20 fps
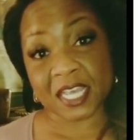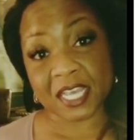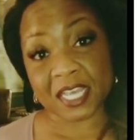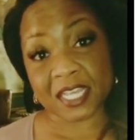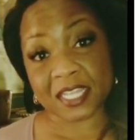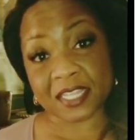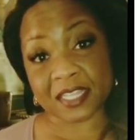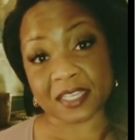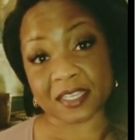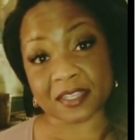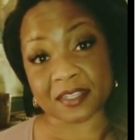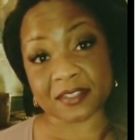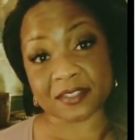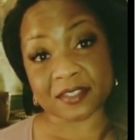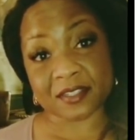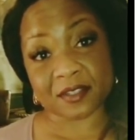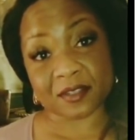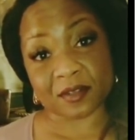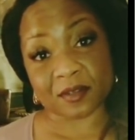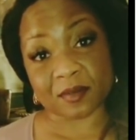I think it's
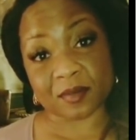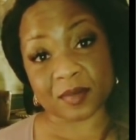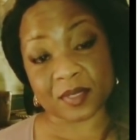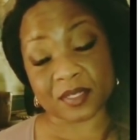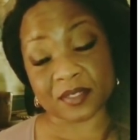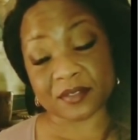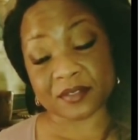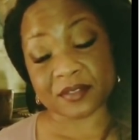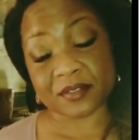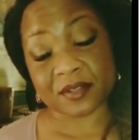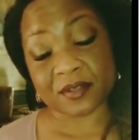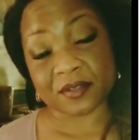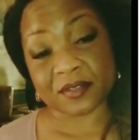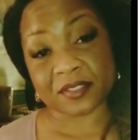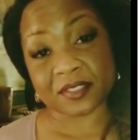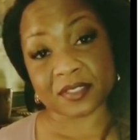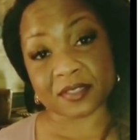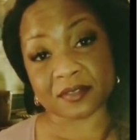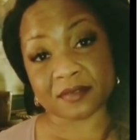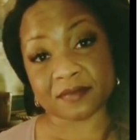a little bit
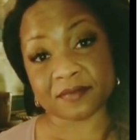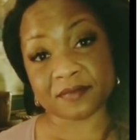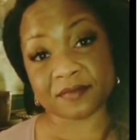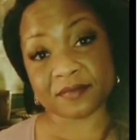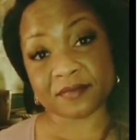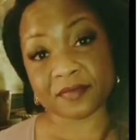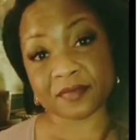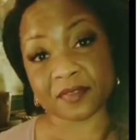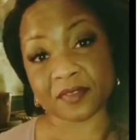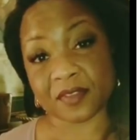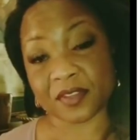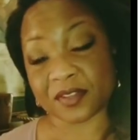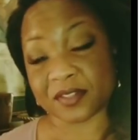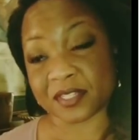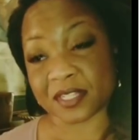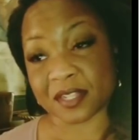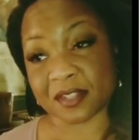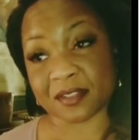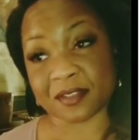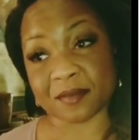insulting. You're
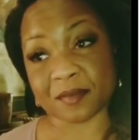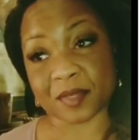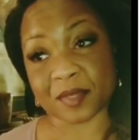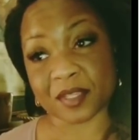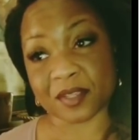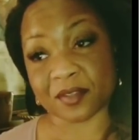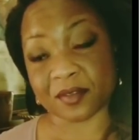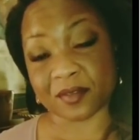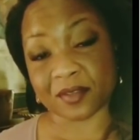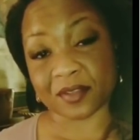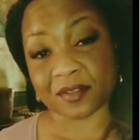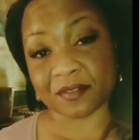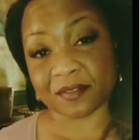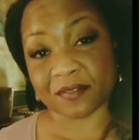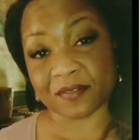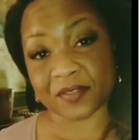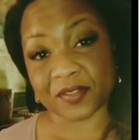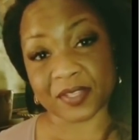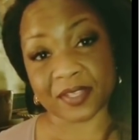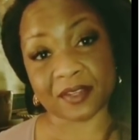telling me you
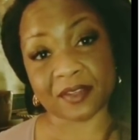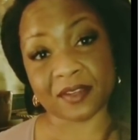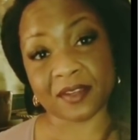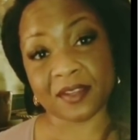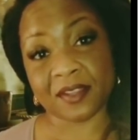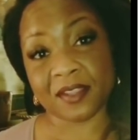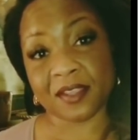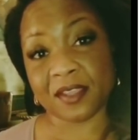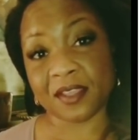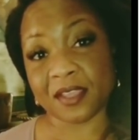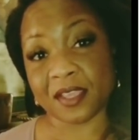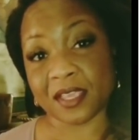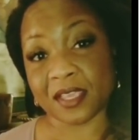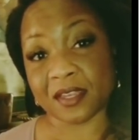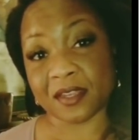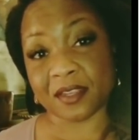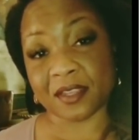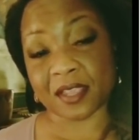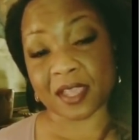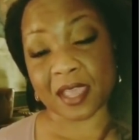couldn't find
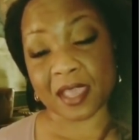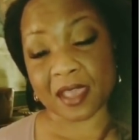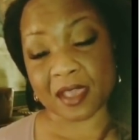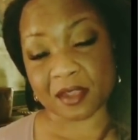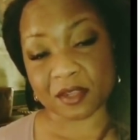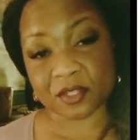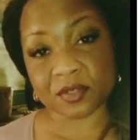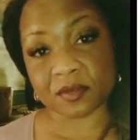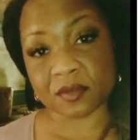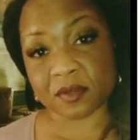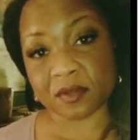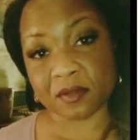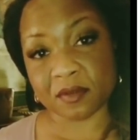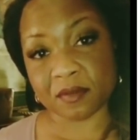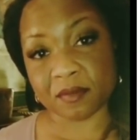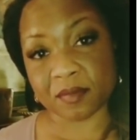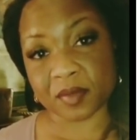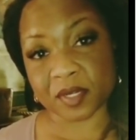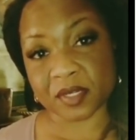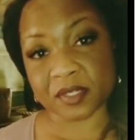any
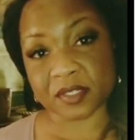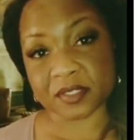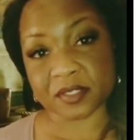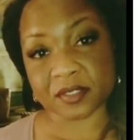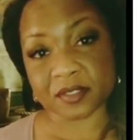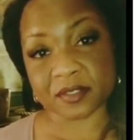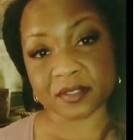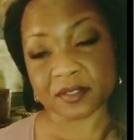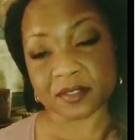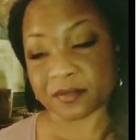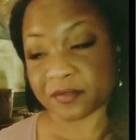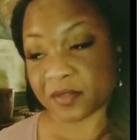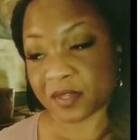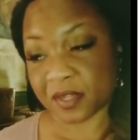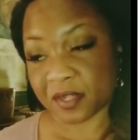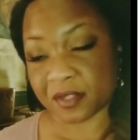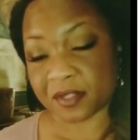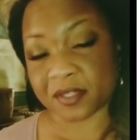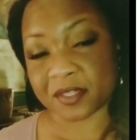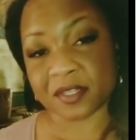actual persons of
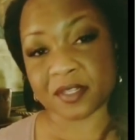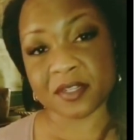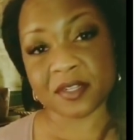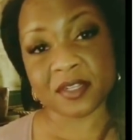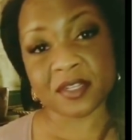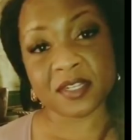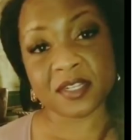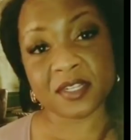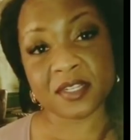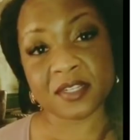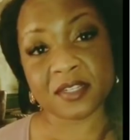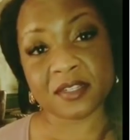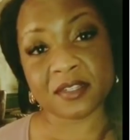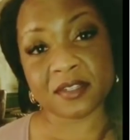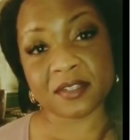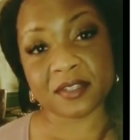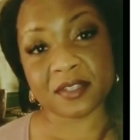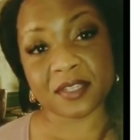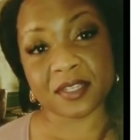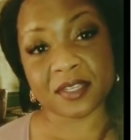color,
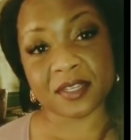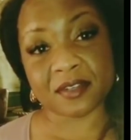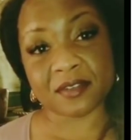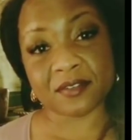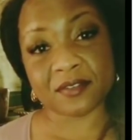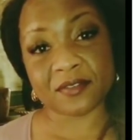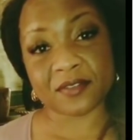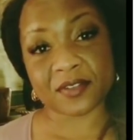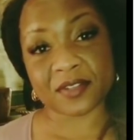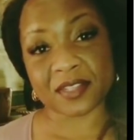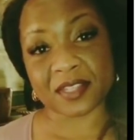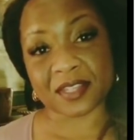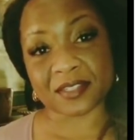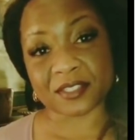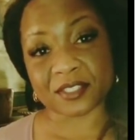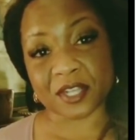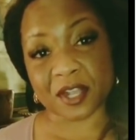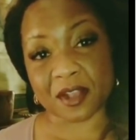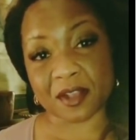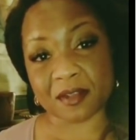for
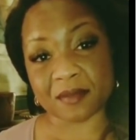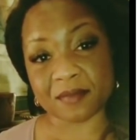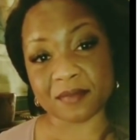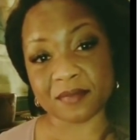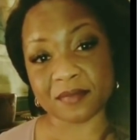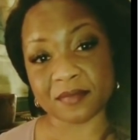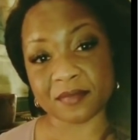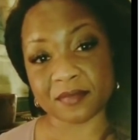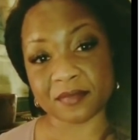that job?